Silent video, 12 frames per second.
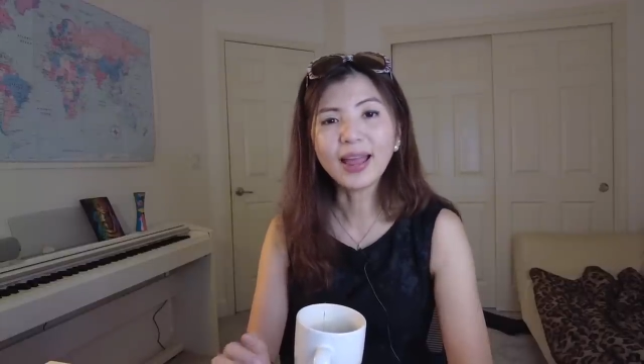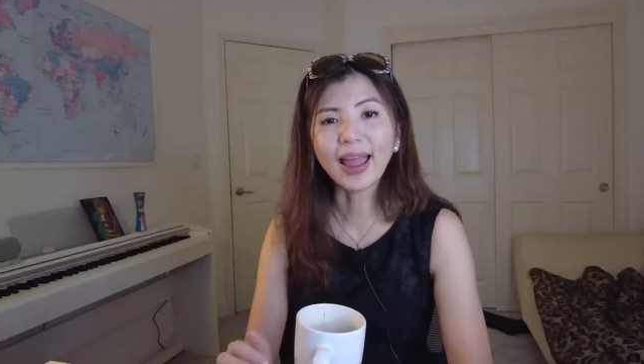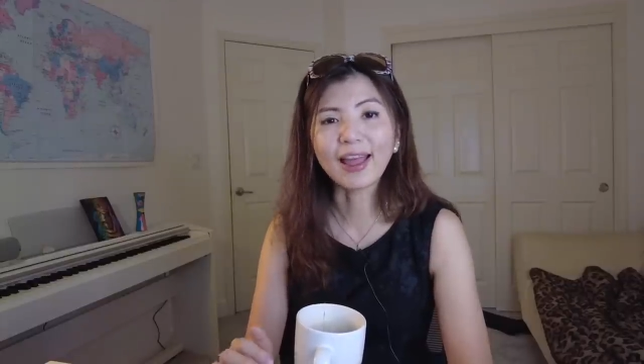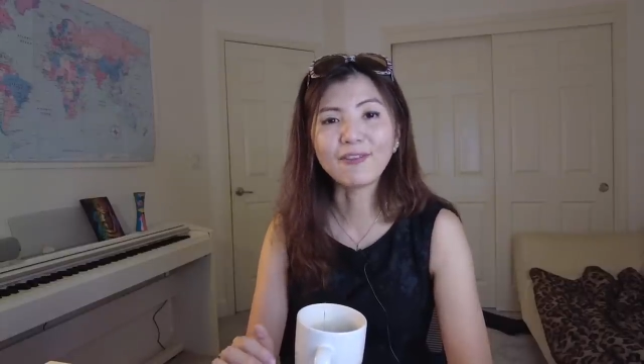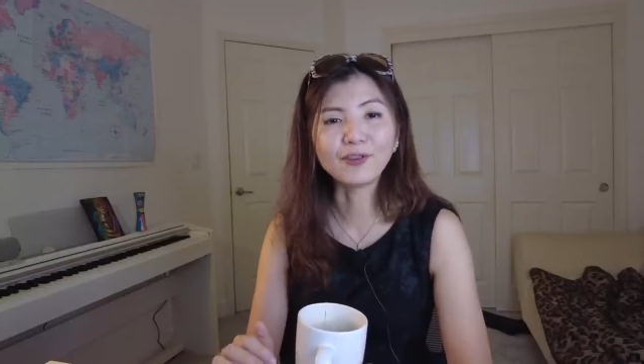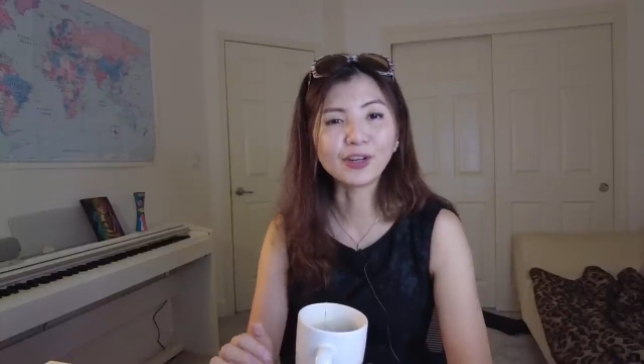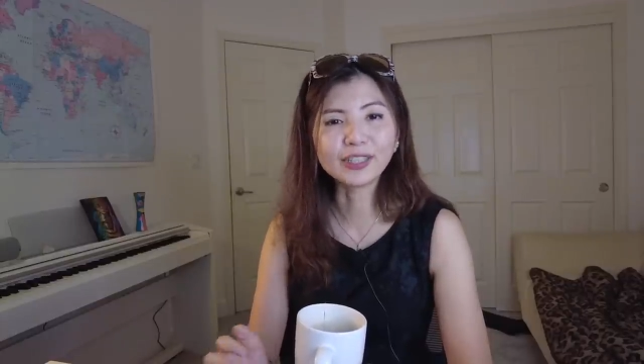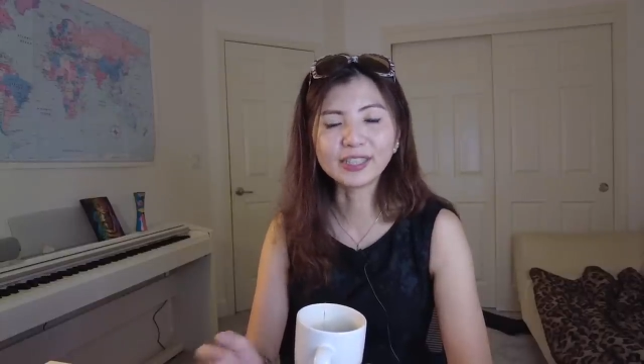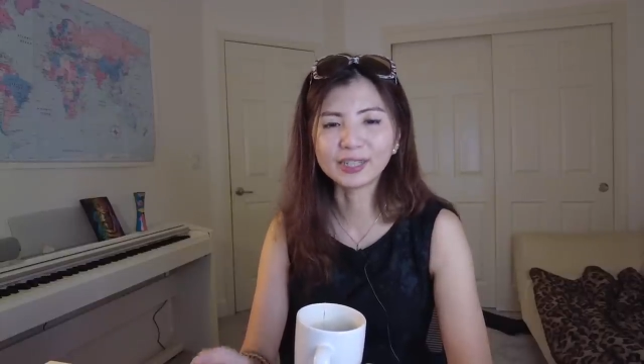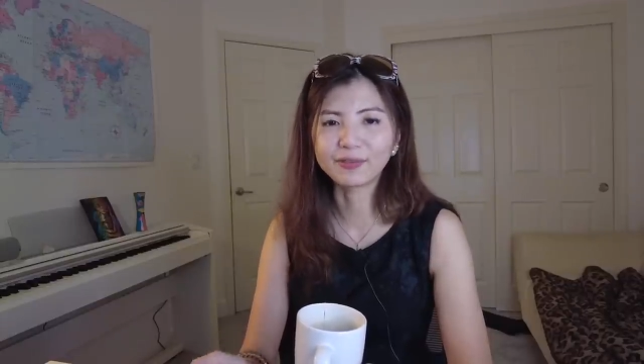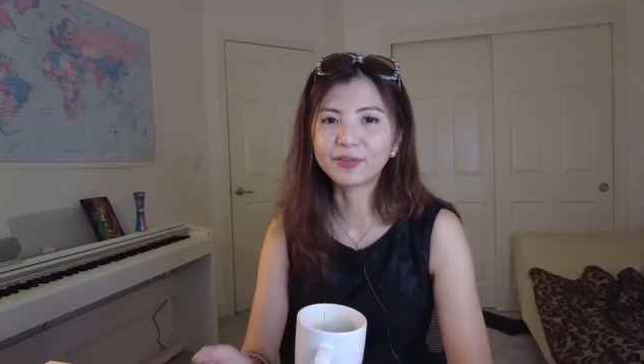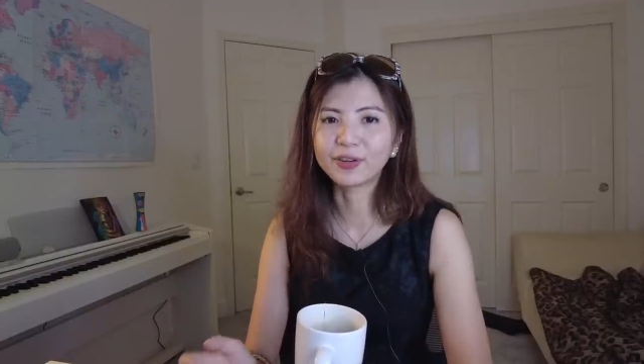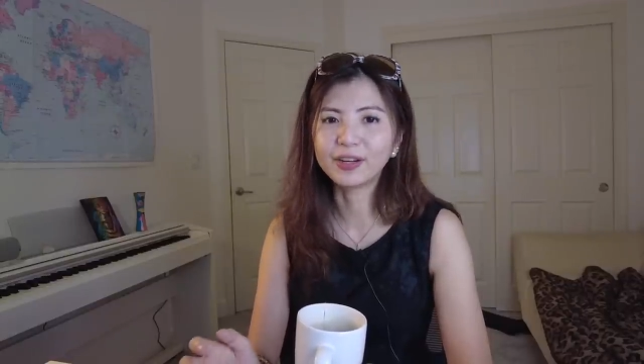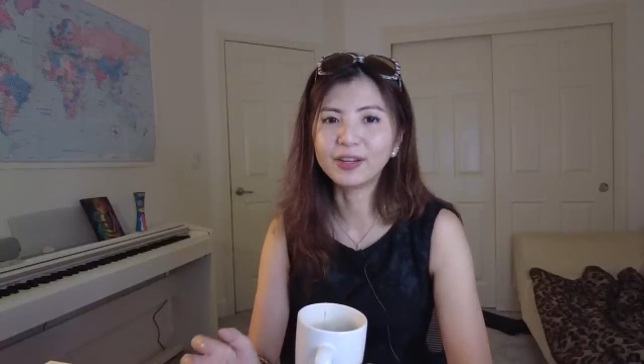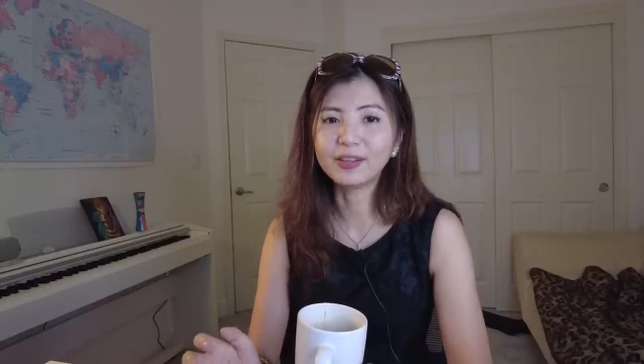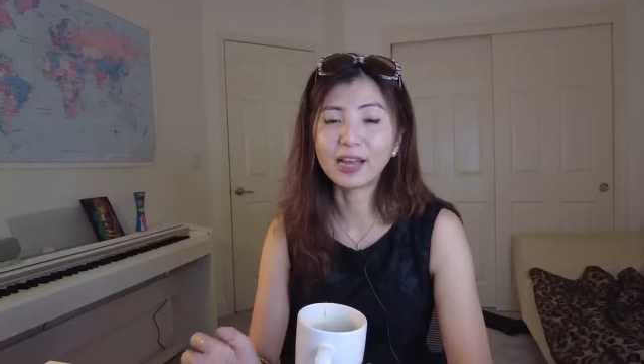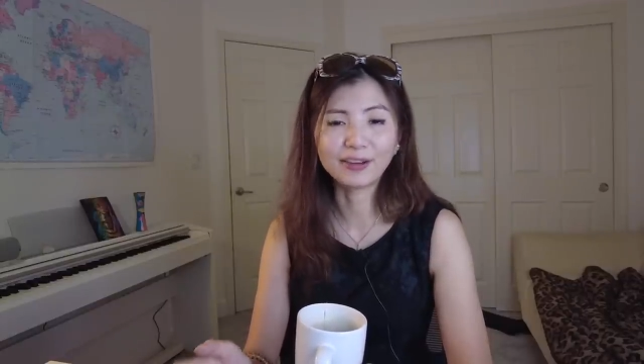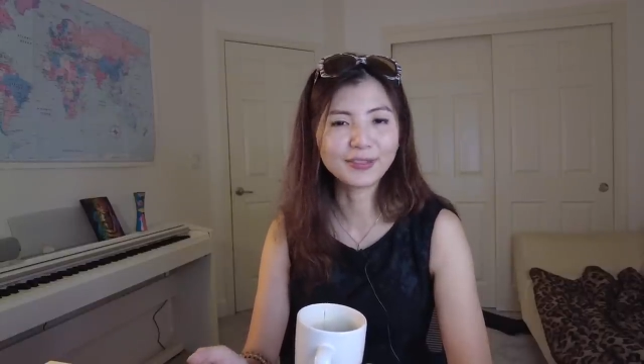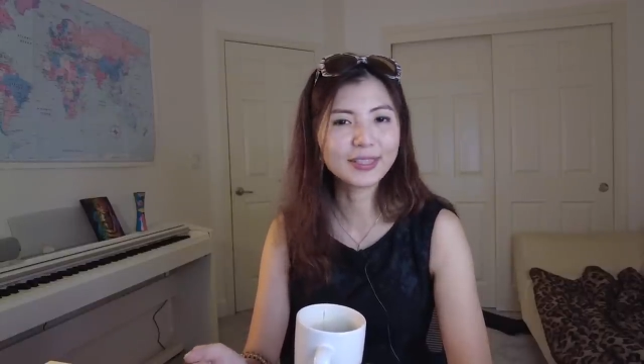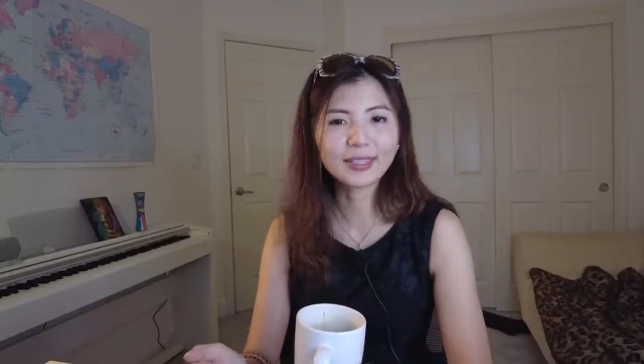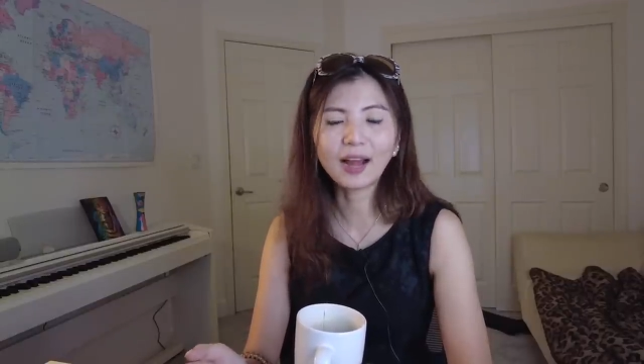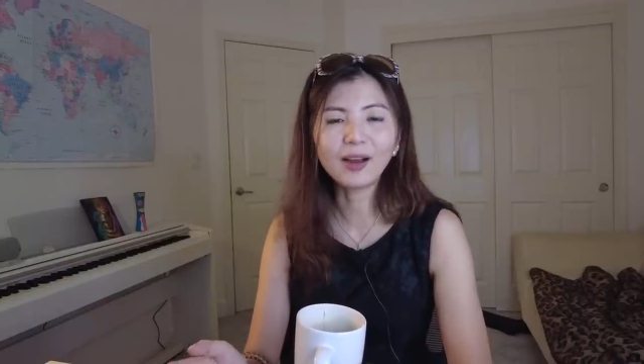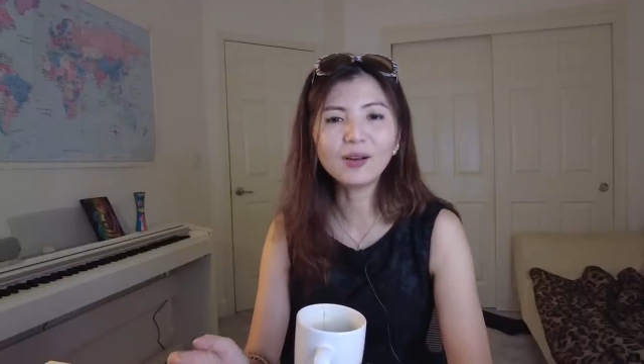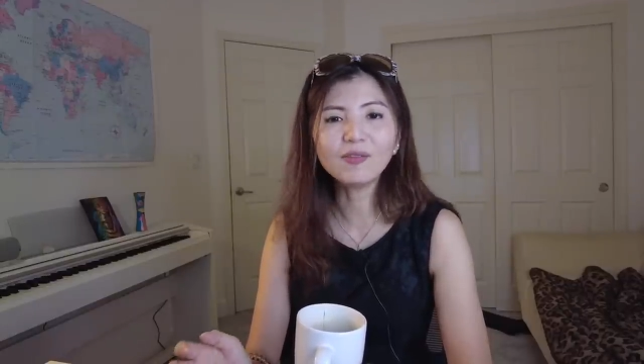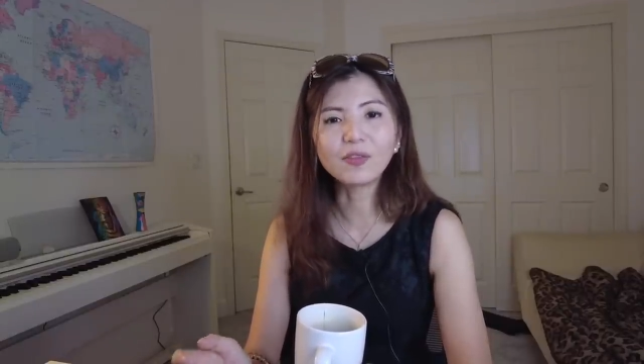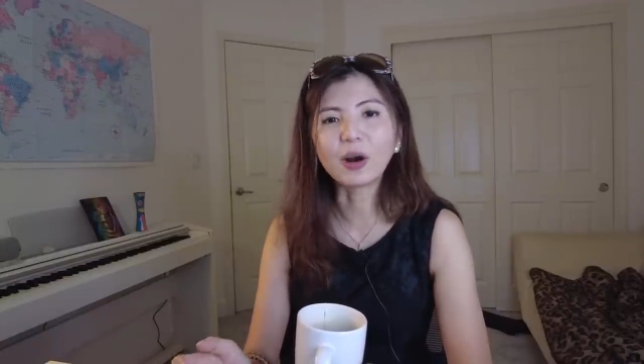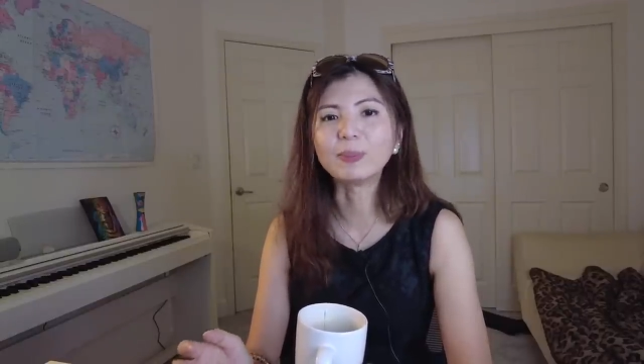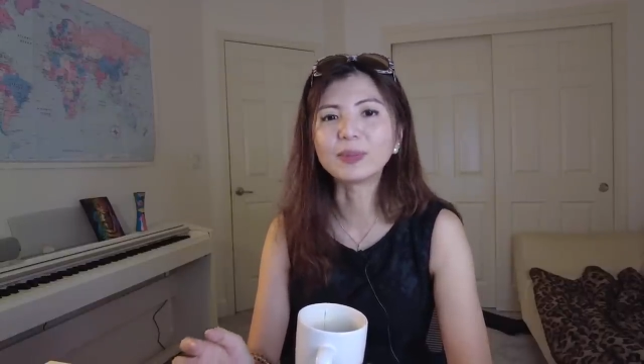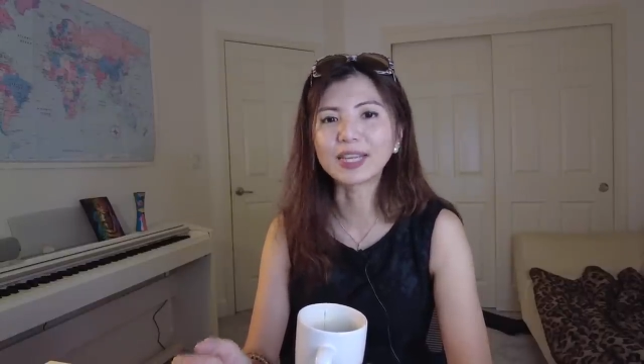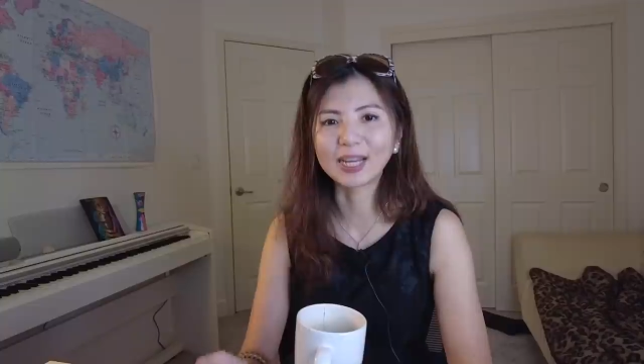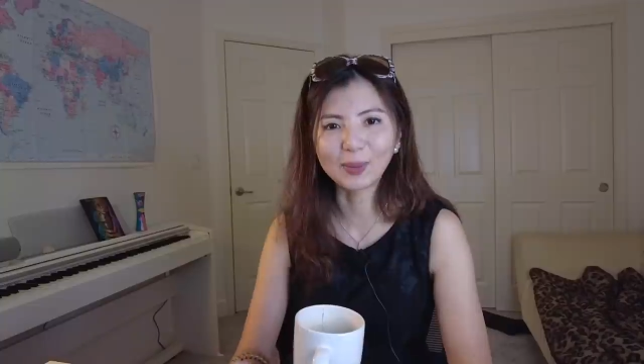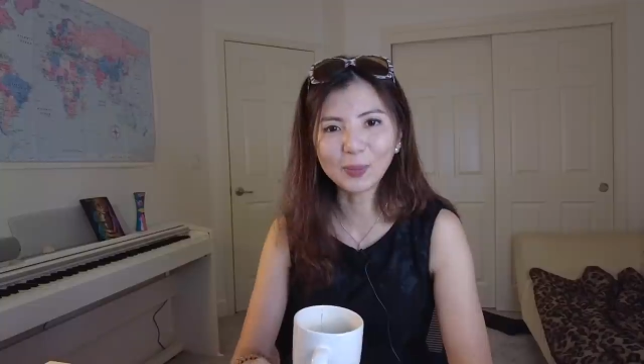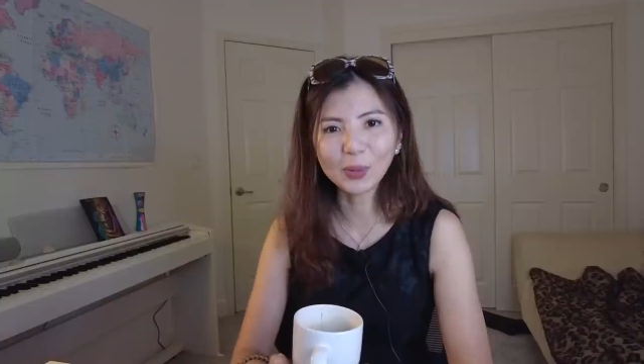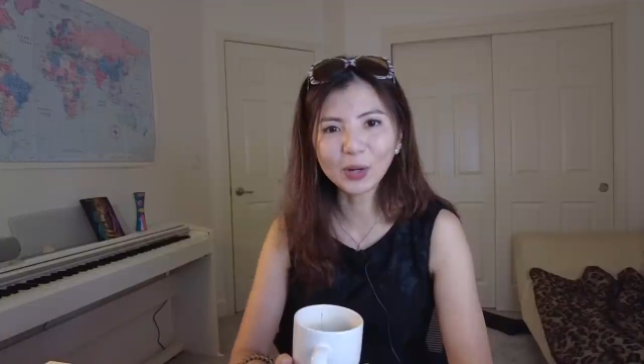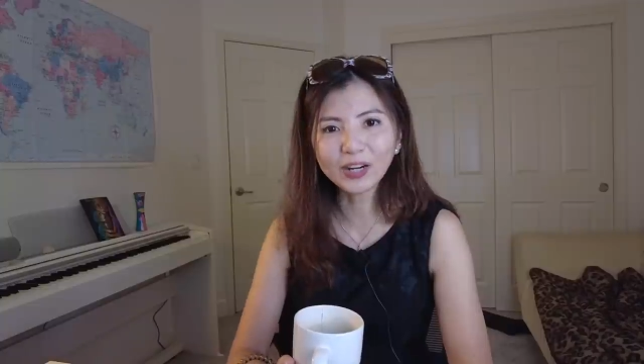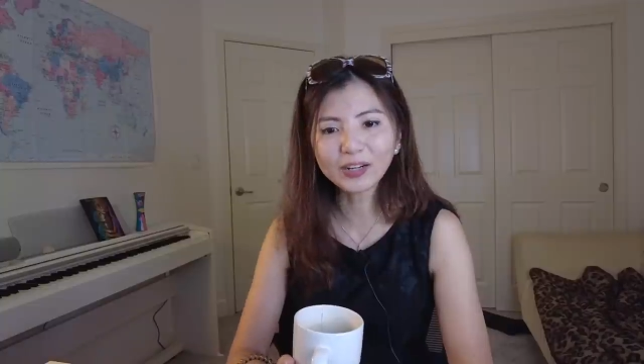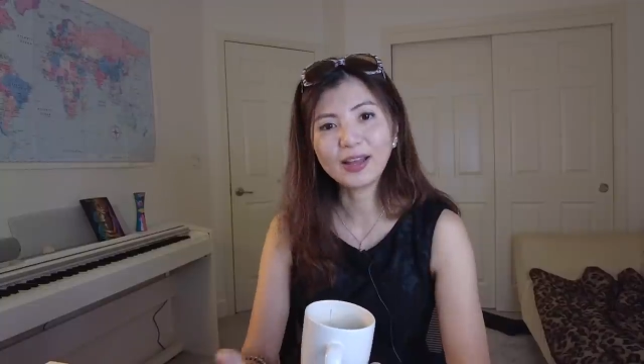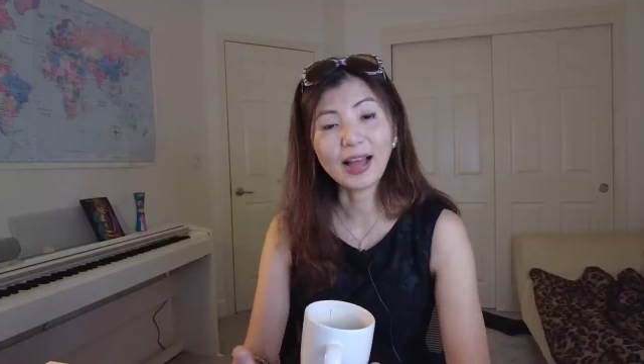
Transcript: and very different lifestyle from Singapore.